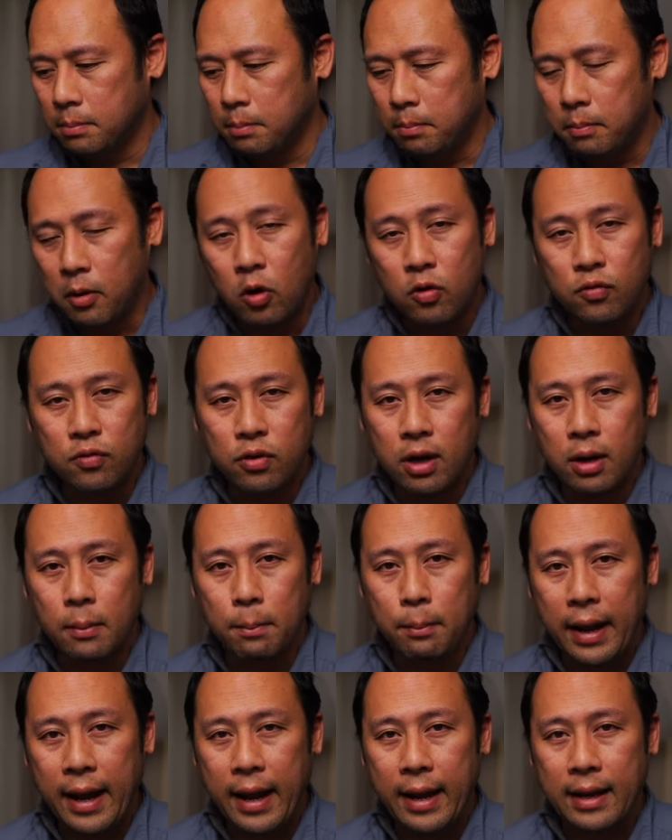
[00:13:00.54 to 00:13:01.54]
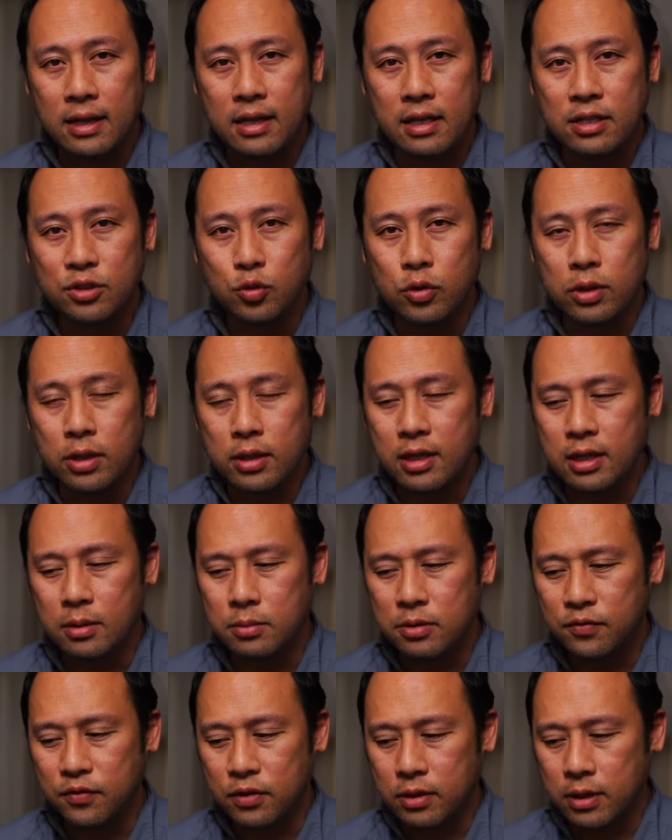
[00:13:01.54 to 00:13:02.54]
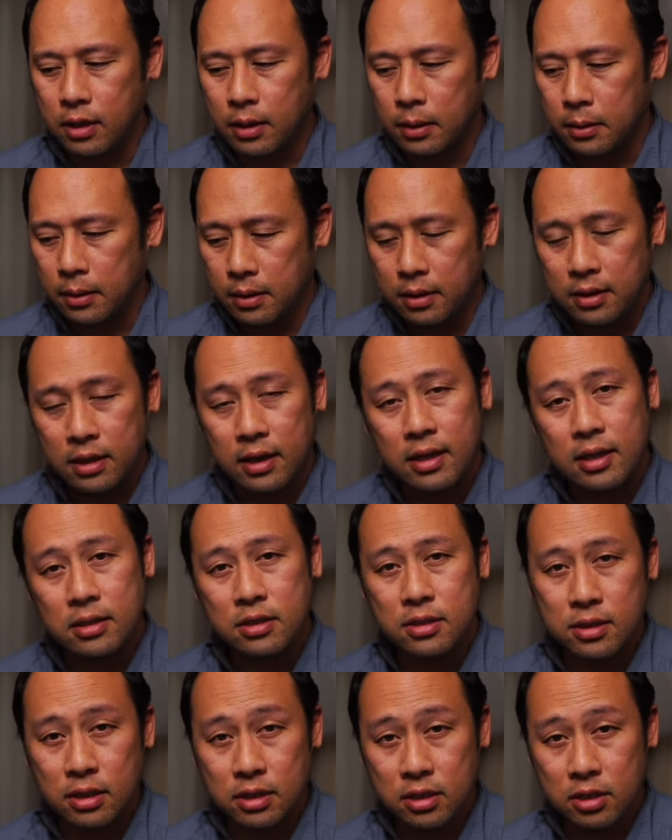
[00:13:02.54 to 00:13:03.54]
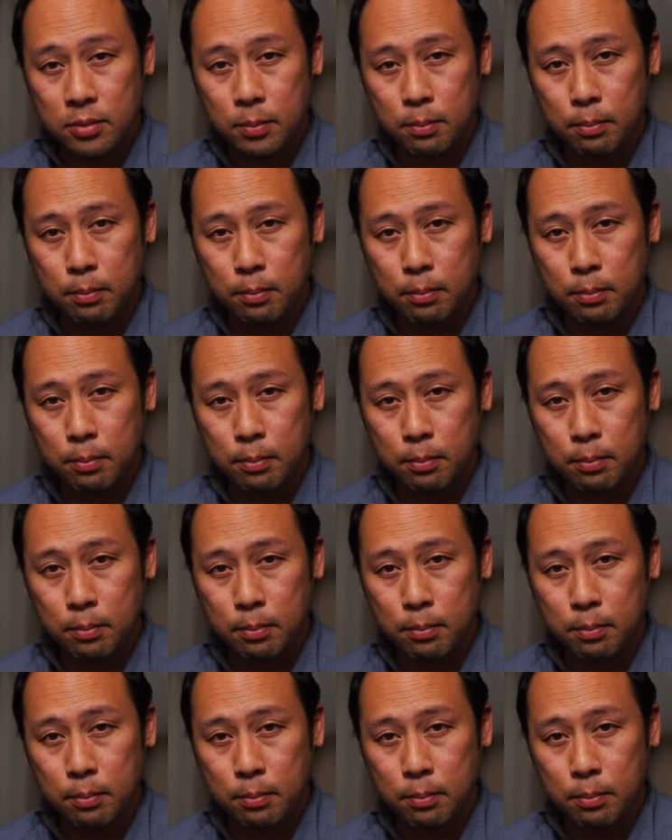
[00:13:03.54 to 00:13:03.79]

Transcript: overall package when it comes to photography. Yes, there's